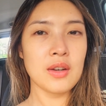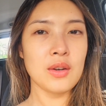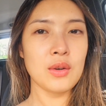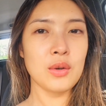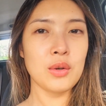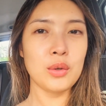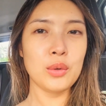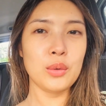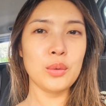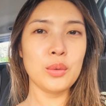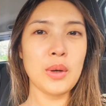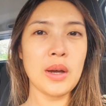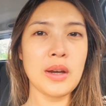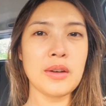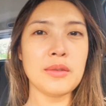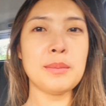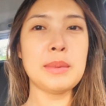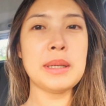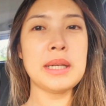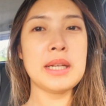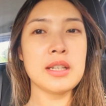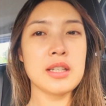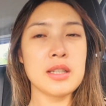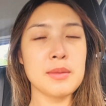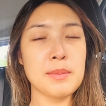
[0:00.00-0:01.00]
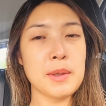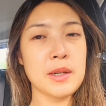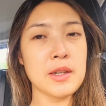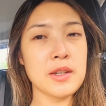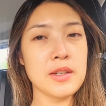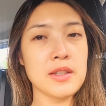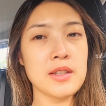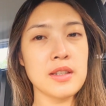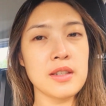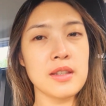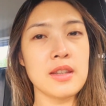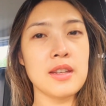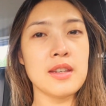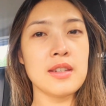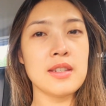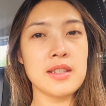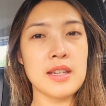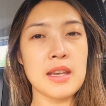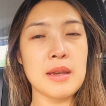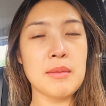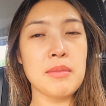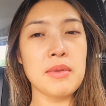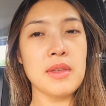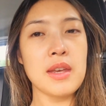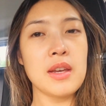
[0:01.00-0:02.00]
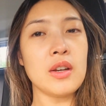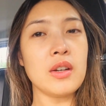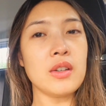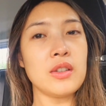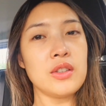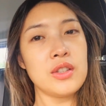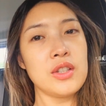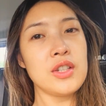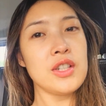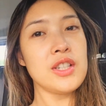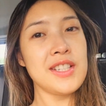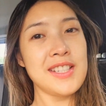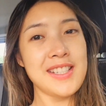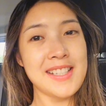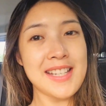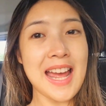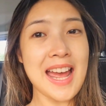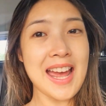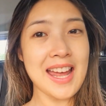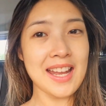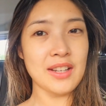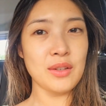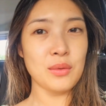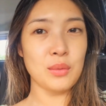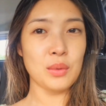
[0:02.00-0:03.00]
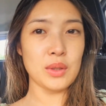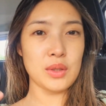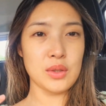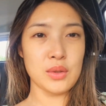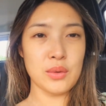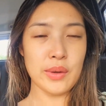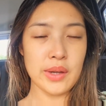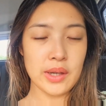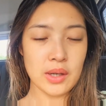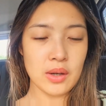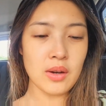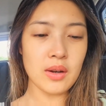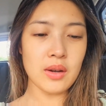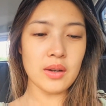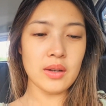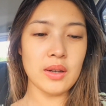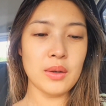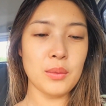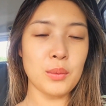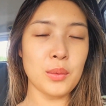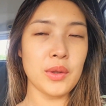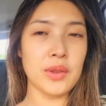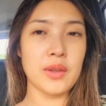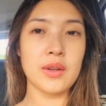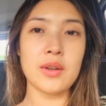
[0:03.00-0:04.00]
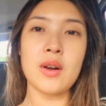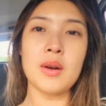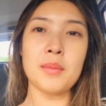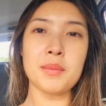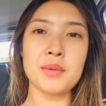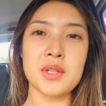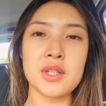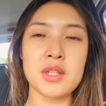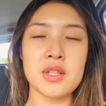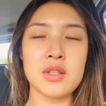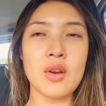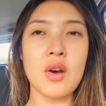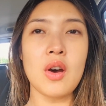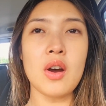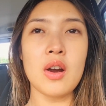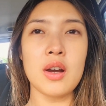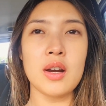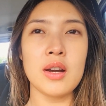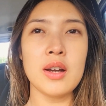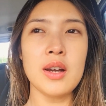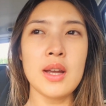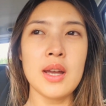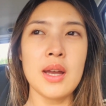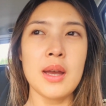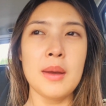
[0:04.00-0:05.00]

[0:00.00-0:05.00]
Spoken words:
who have been experiencing the same thing understand what's going on and what their options are.